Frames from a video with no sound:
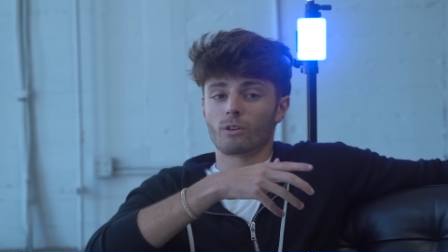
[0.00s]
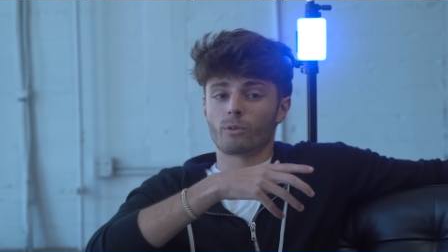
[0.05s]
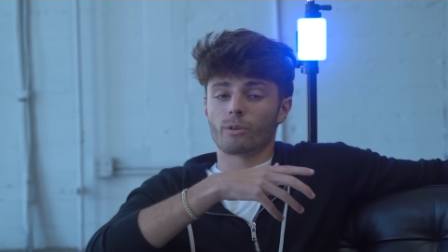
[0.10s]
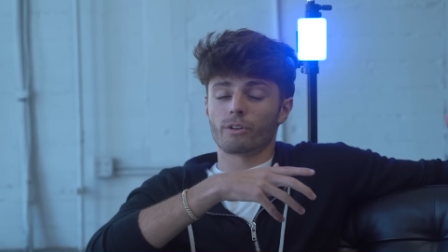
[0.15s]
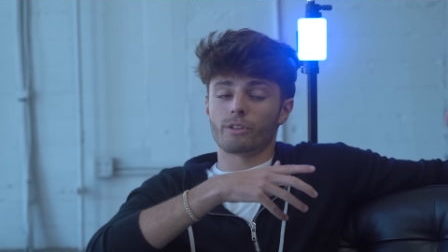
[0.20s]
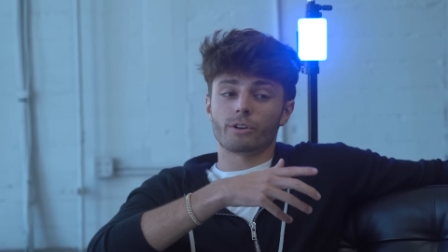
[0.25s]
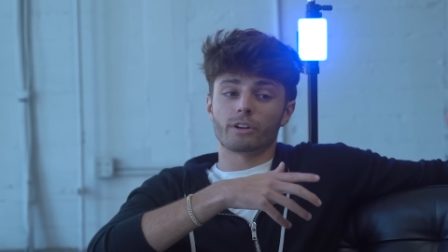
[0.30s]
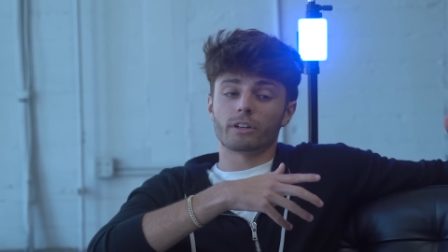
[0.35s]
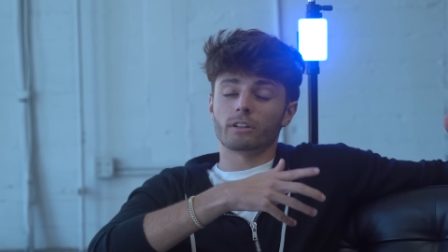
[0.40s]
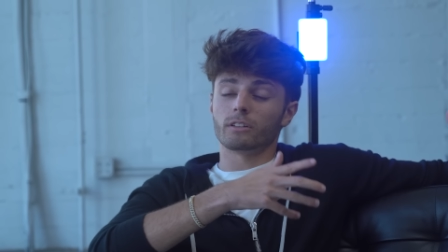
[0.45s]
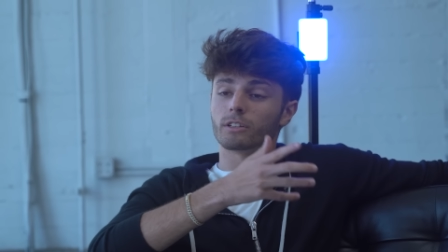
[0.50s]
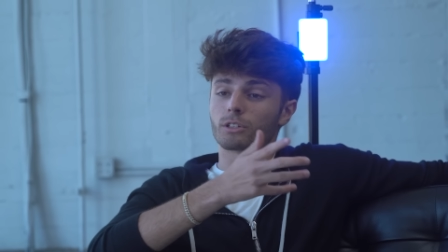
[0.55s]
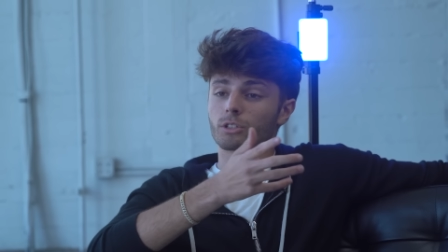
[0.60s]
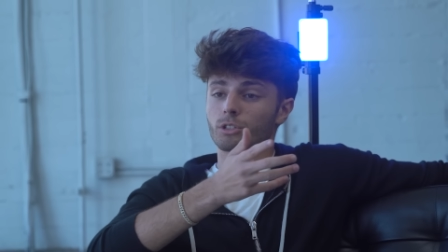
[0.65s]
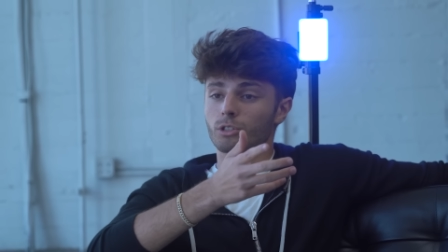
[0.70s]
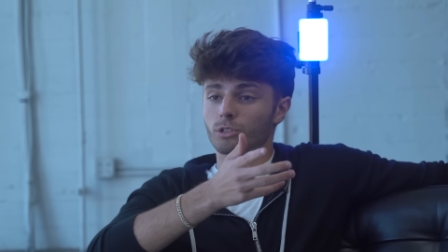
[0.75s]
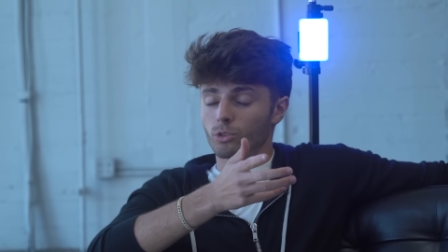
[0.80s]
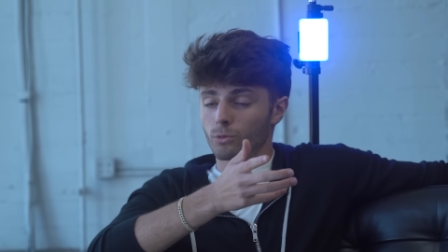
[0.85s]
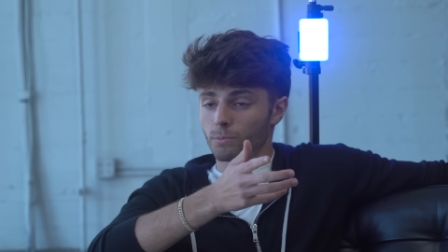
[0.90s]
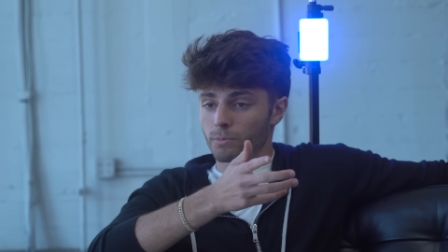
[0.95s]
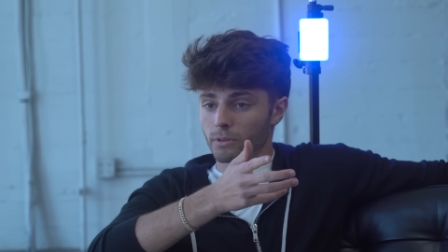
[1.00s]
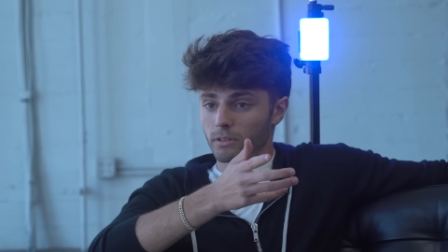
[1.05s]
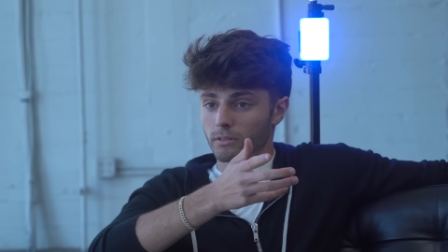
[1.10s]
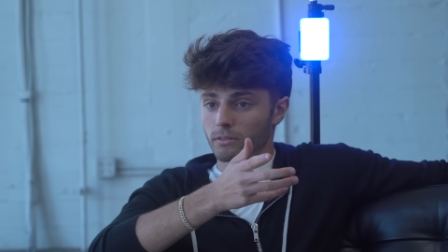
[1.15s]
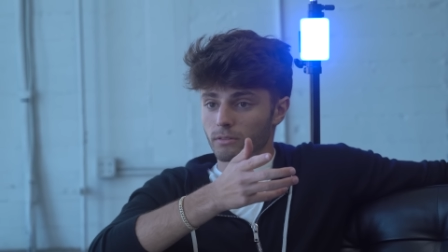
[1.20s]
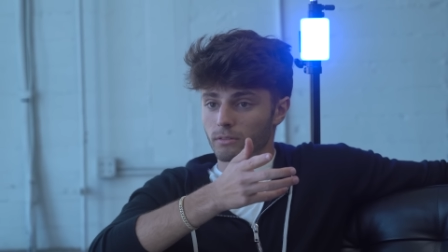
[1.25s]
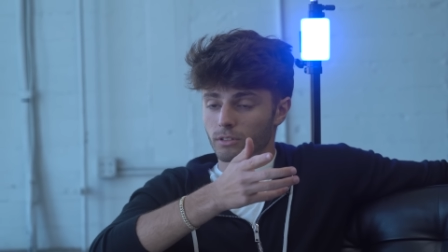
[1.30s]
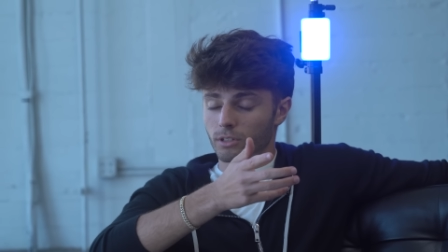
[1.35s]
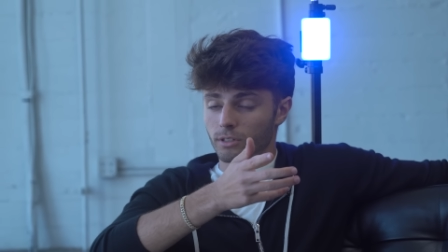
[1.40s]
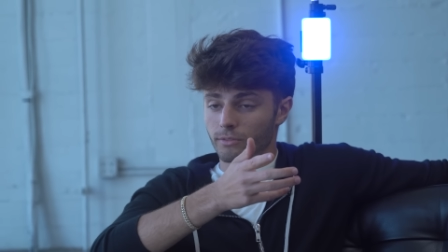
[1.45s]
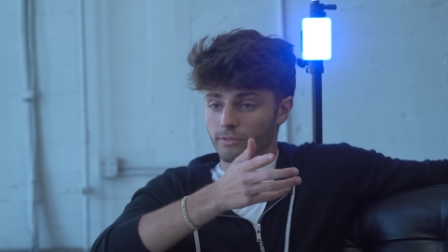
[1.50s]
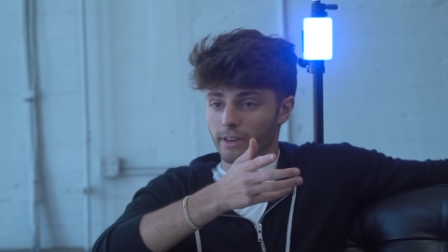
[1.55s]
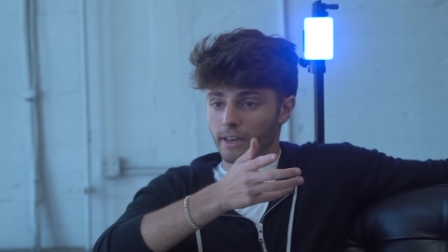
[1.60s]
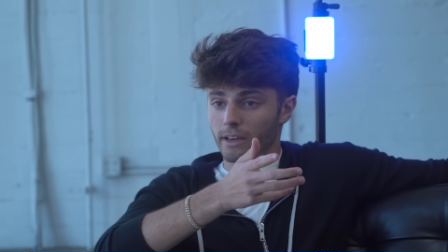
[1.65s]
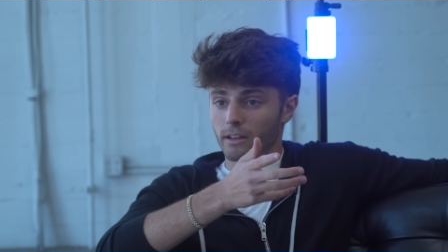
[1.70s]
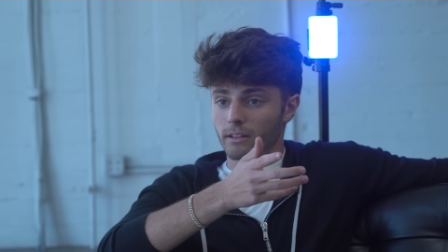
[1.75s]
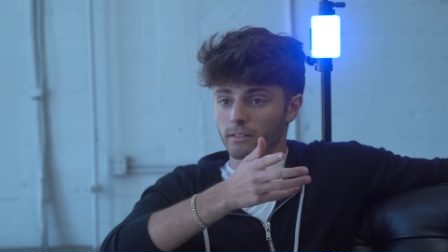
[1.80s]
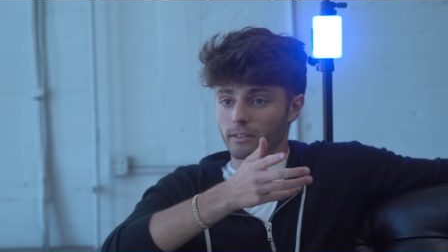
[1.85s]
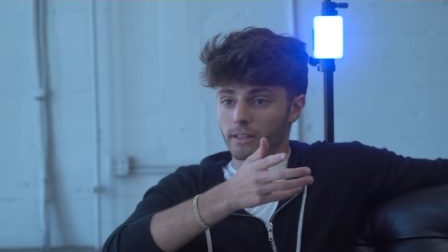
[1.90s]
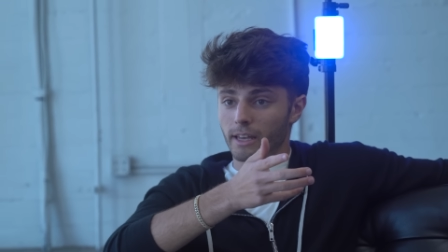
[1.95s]
or they're going to look stupid to
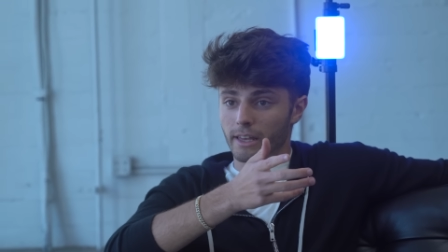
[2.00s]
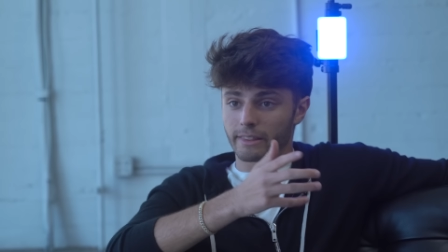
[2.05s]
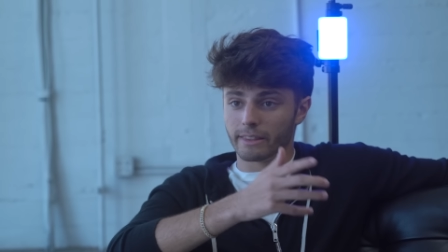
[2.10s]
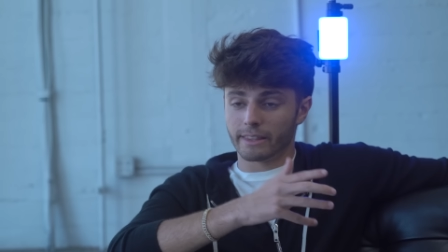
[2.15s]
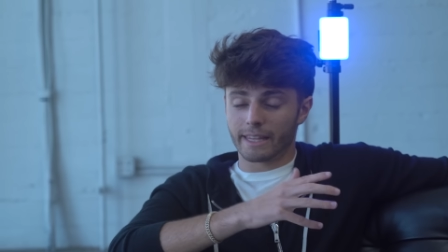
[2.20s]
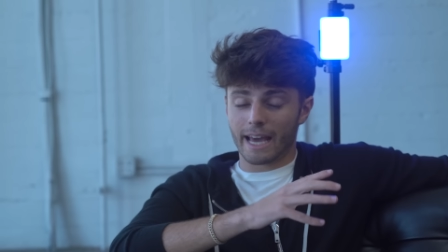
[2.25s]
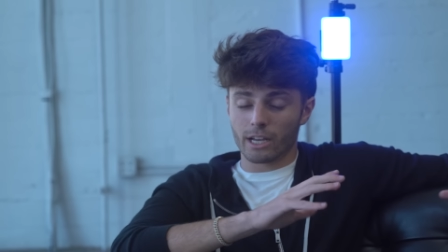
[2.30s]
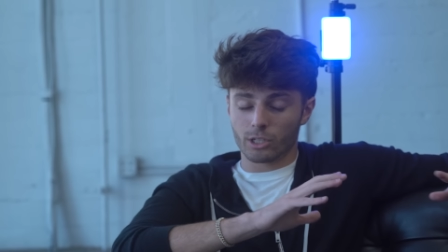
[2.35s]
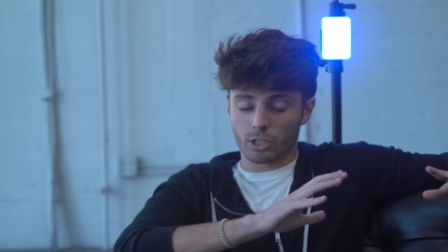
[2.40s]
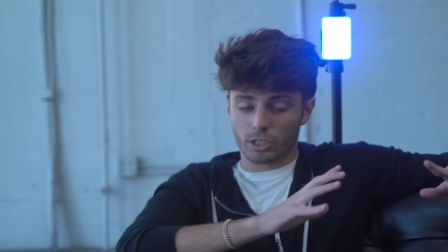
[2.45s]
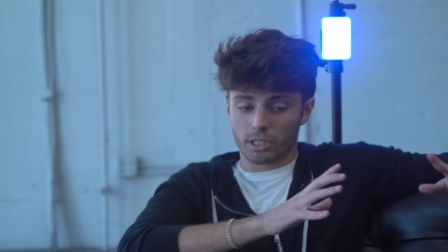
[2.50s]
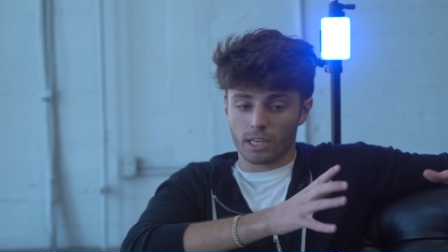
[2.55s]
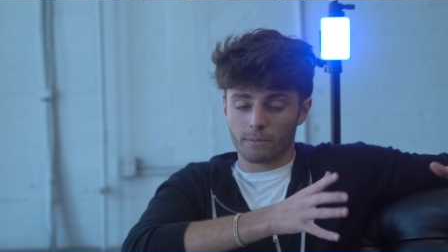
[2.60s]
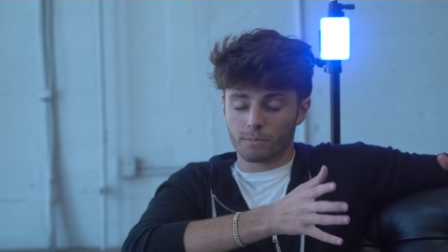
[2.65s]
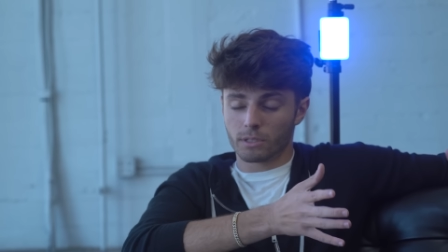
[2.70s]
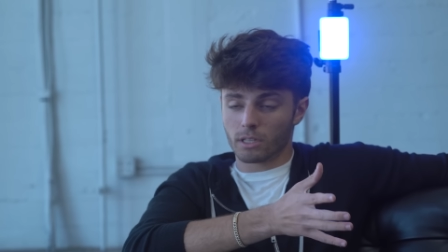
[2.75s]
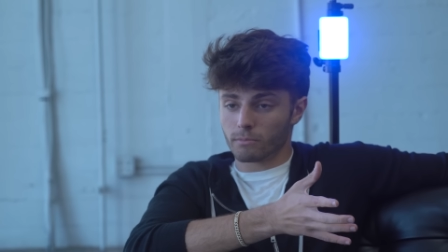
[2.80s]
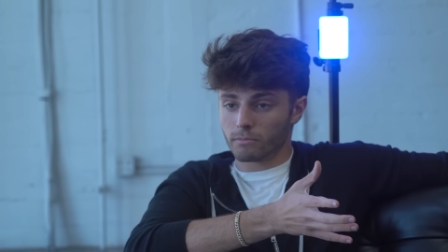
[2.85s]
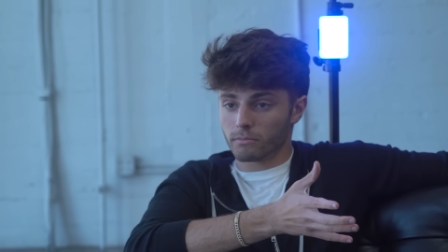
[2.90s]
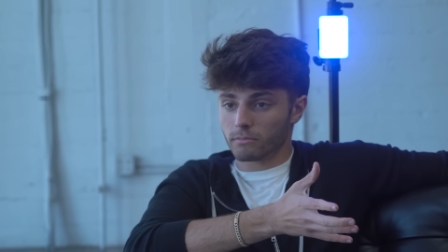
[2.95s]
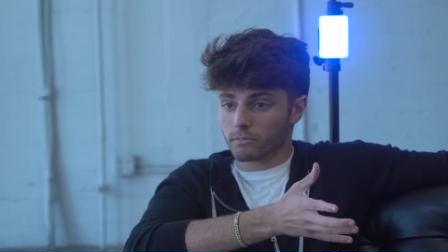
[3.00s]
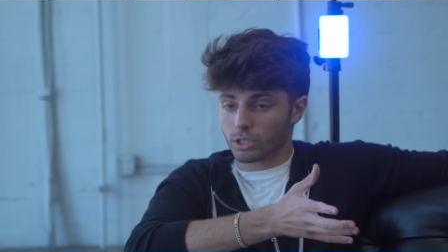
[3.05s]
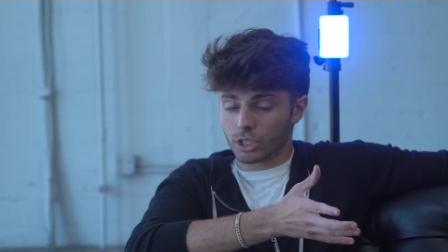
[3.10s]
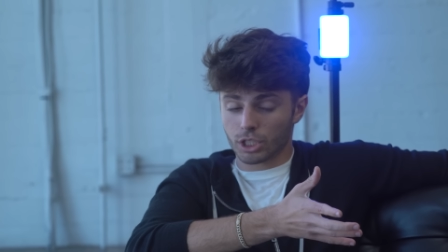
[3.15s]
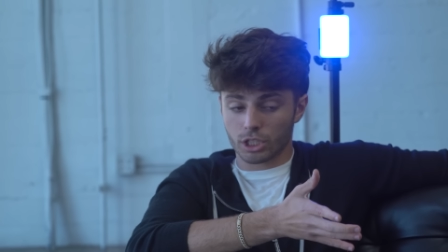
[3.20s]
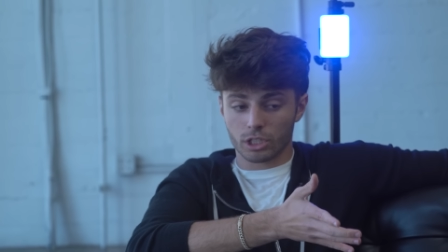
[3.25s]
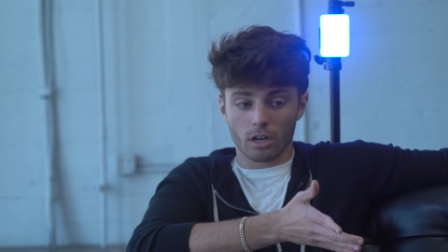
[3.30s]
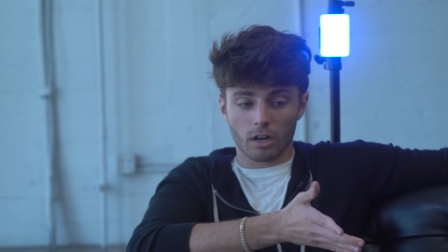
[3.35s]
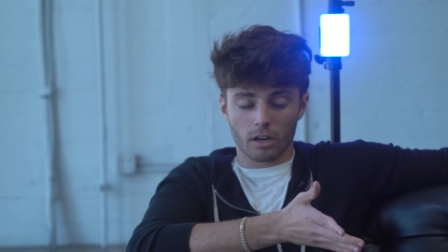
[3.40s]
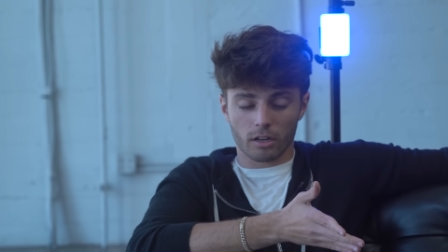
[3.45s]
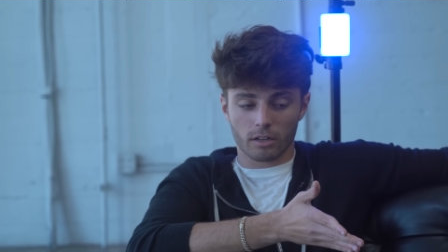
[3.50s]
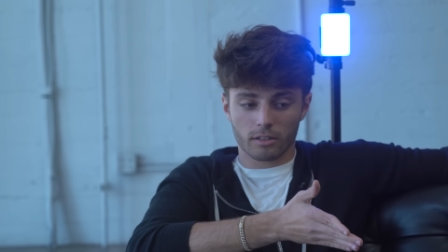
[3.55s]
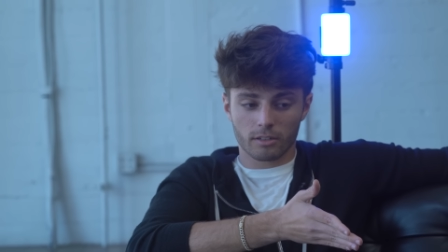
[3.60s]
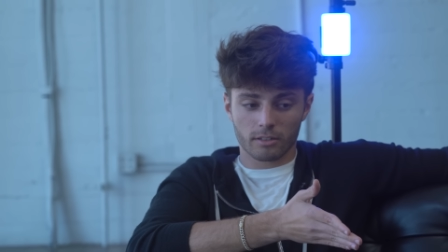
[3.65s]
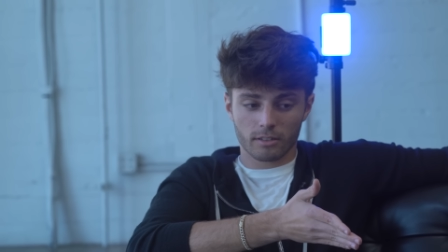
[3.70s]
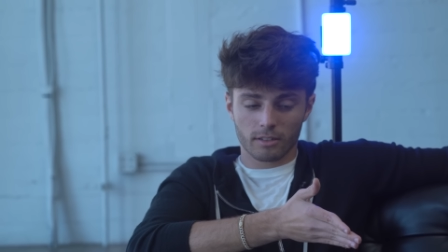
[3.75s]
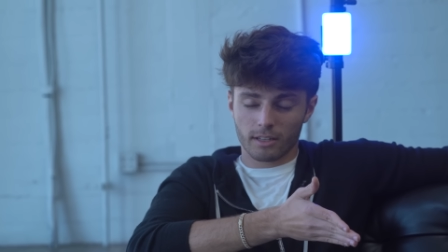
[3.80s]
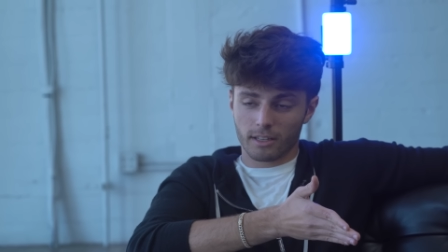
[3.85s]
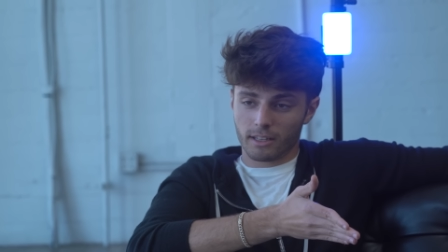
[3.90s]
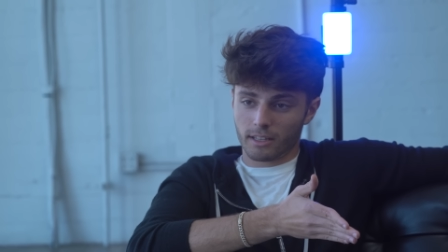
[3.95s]
fail, and that just keeps them
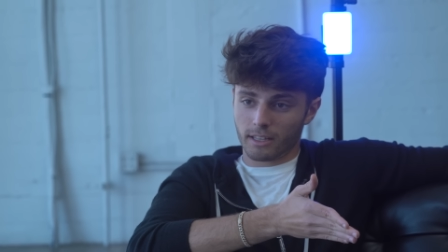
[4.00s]
stuck